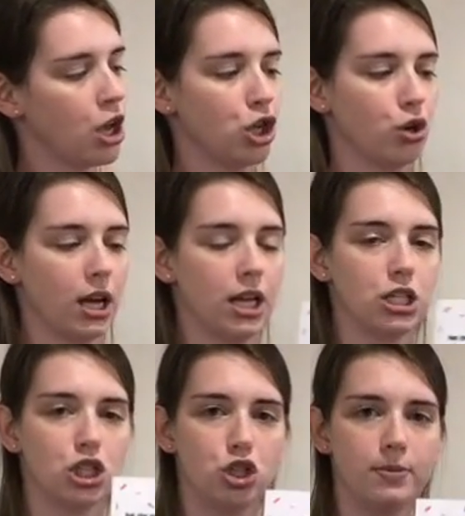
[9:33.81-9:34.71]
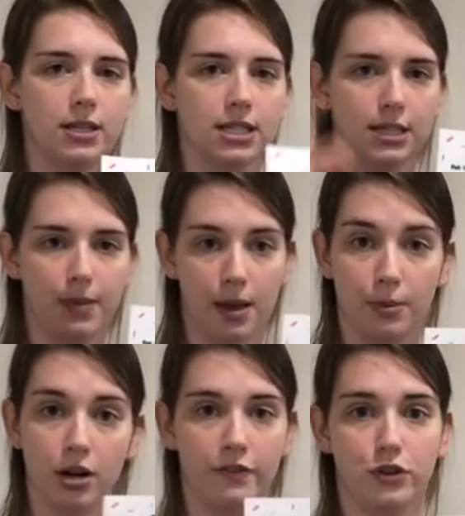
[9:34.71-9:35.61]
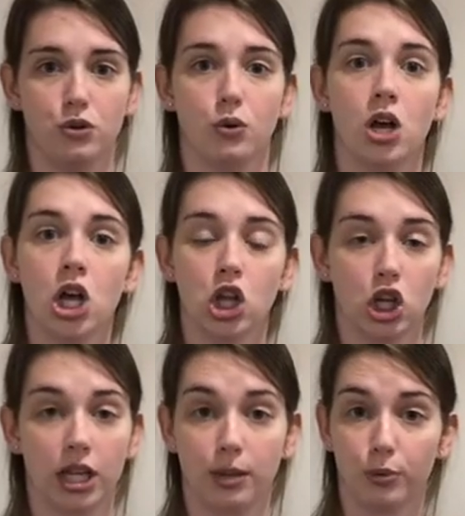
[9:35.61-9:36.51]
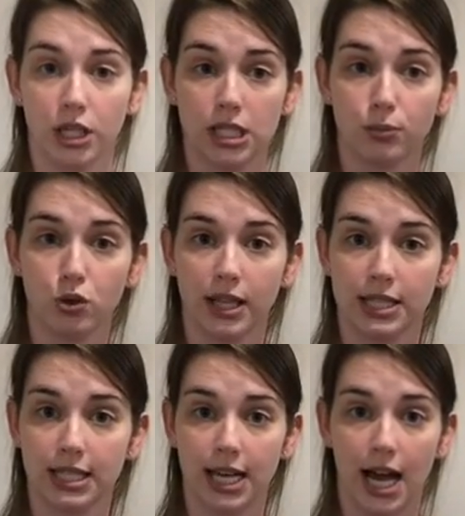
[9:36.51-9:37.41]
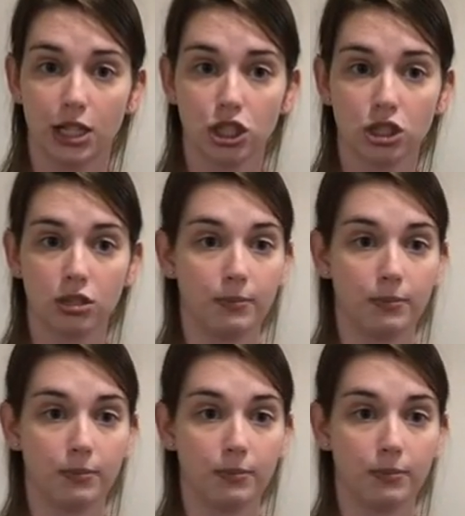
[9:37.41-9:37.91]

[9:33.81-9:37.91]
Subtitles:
you'll get 2 pieces of paper if you look at the printable that's attached.